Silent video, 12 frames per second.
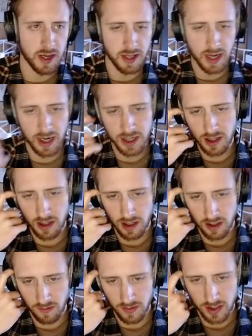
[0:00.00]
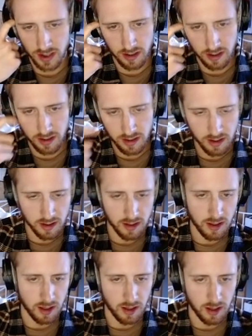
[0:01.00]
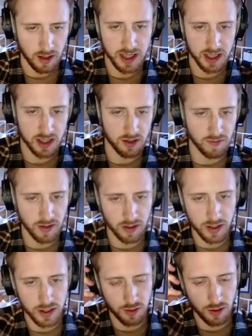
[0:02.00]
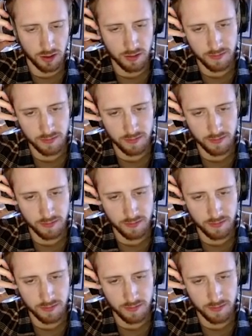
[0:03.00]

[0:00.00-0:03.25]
the Ashe here because obviously Ashe is still very strong.